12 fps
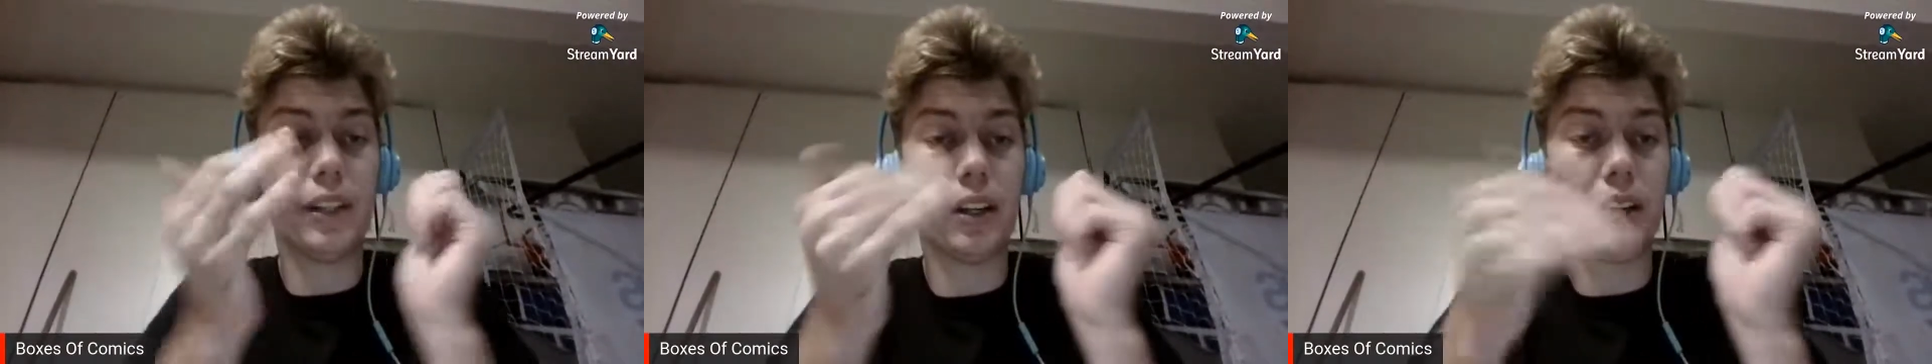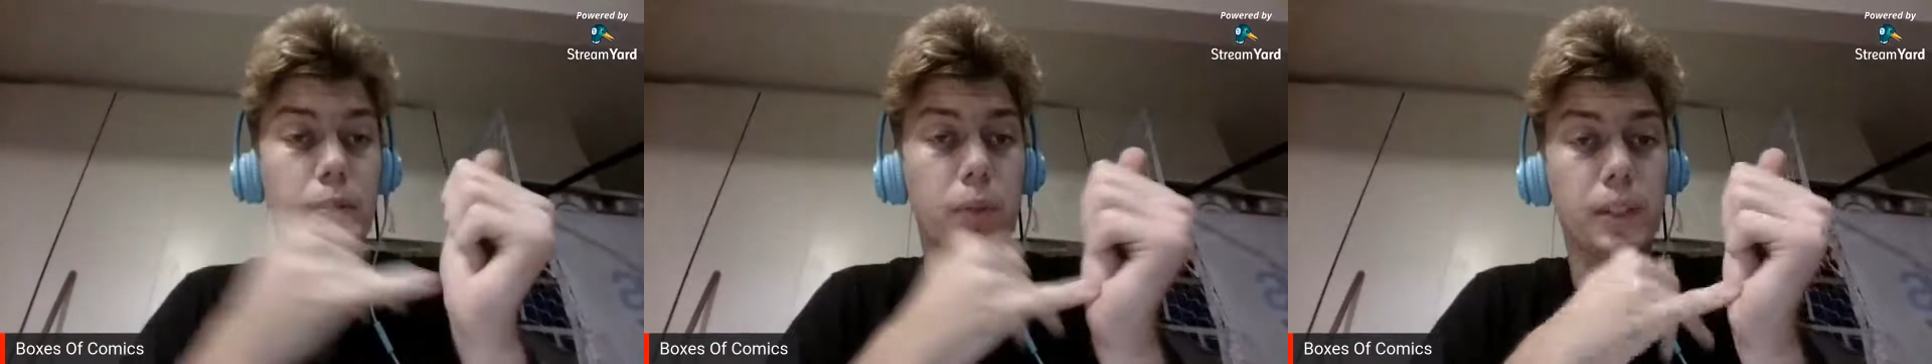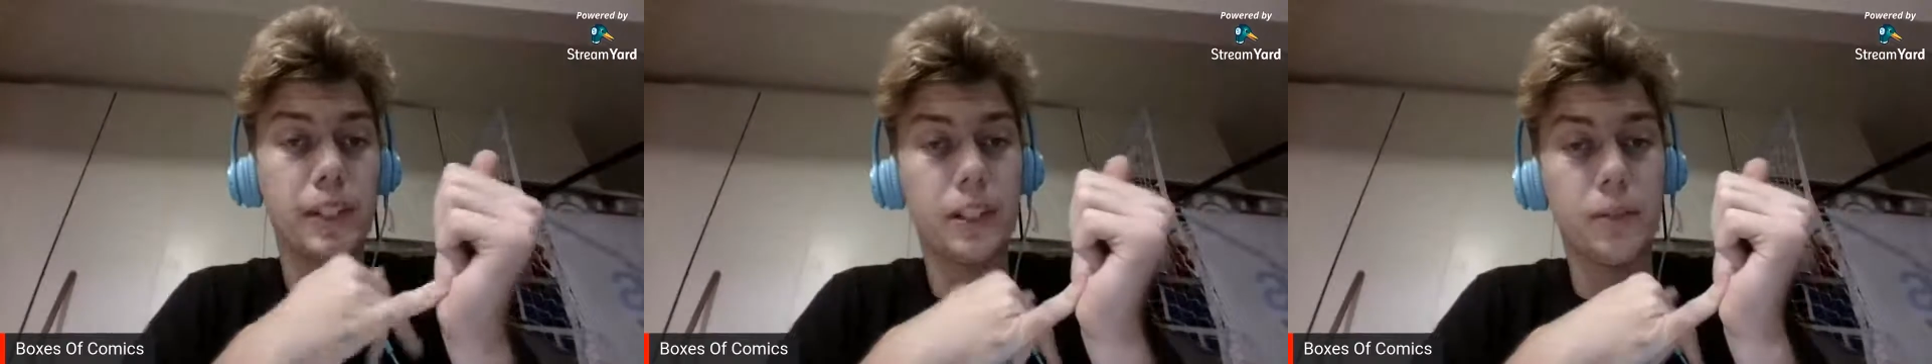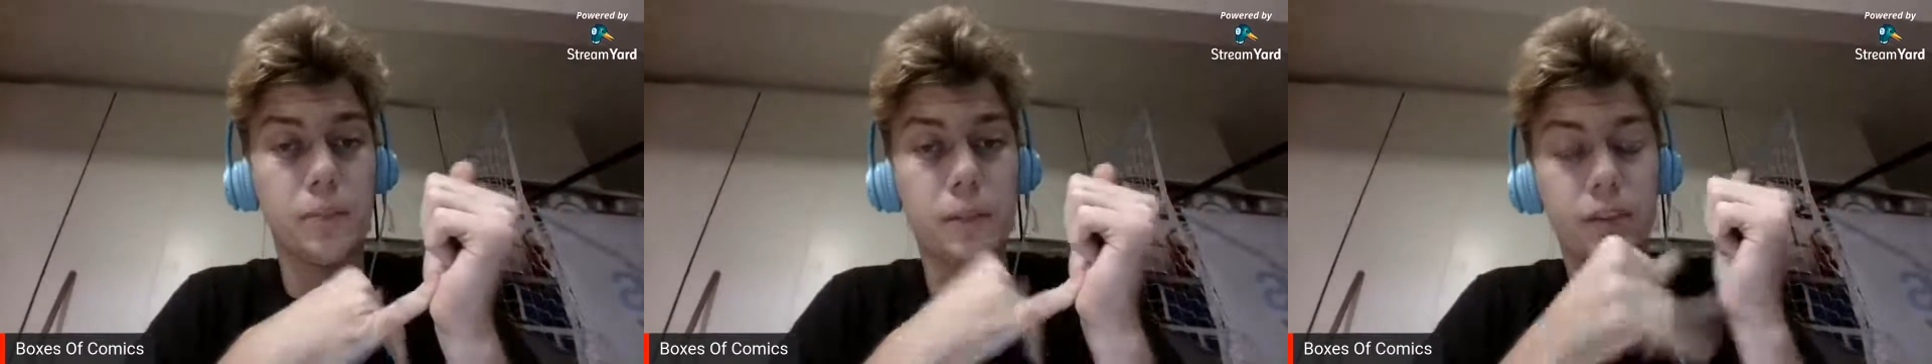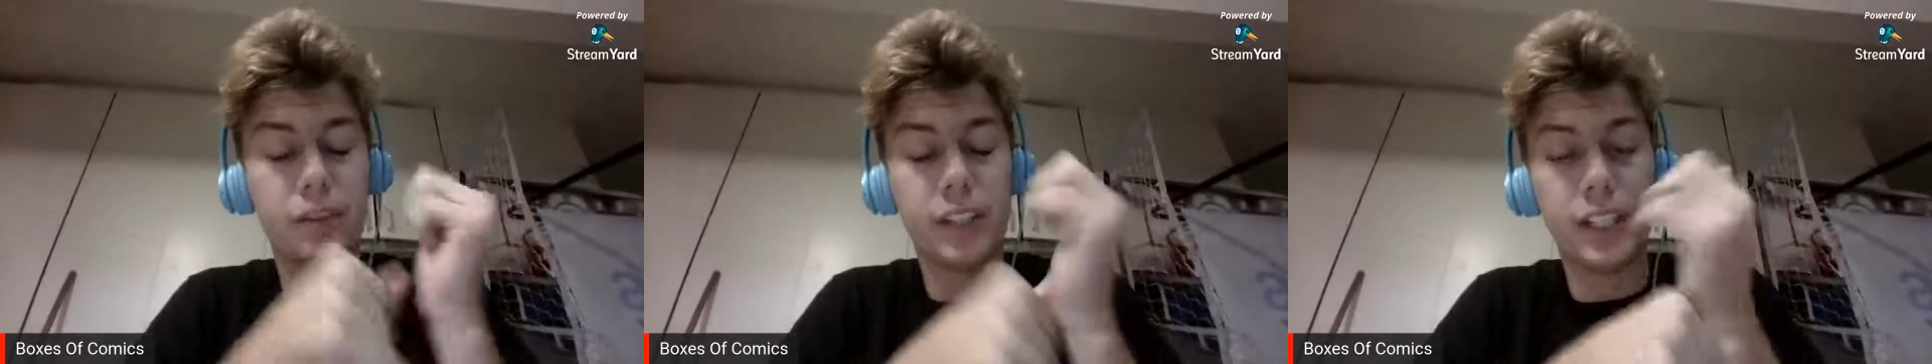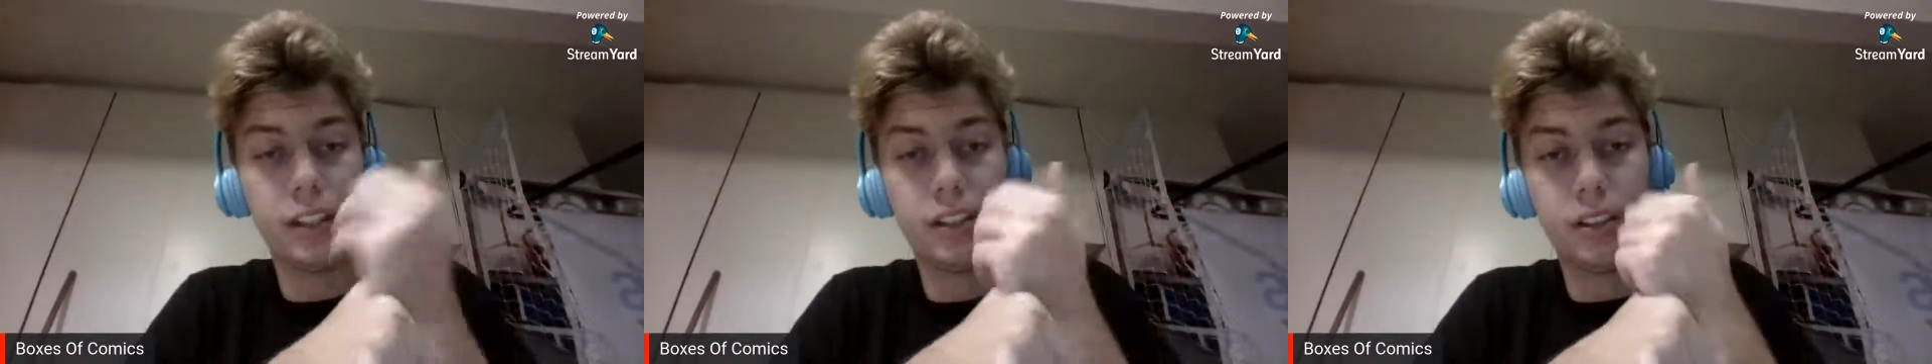are working on more
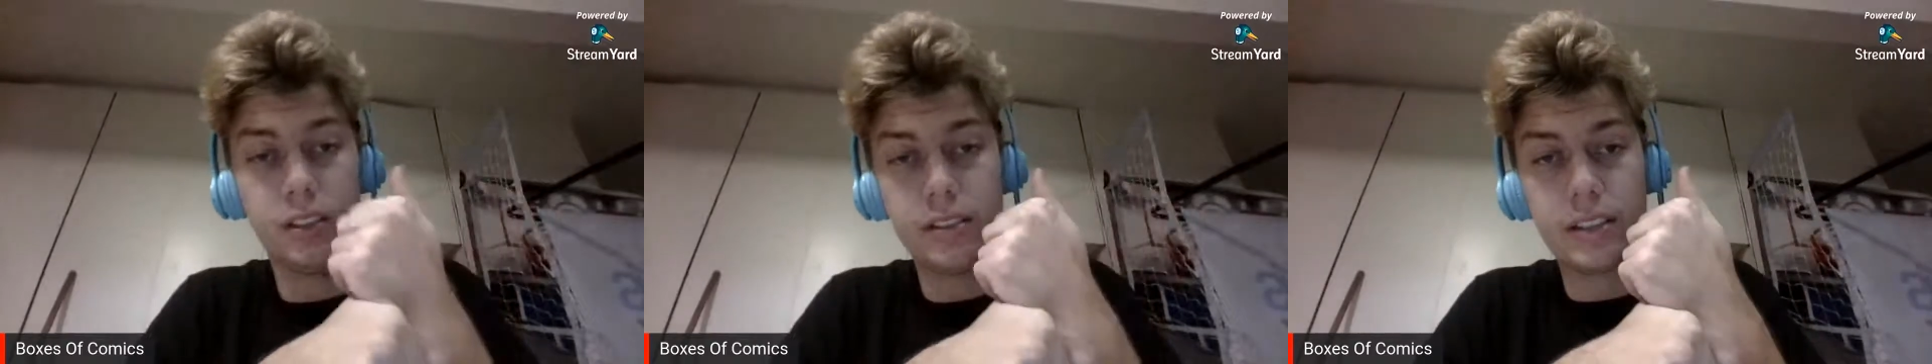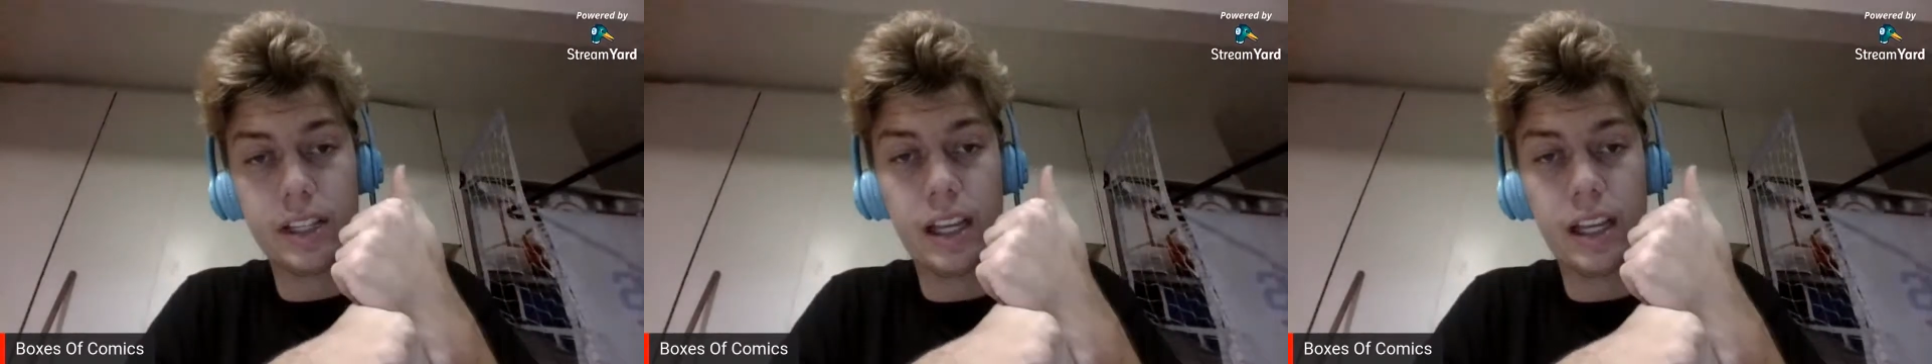videos.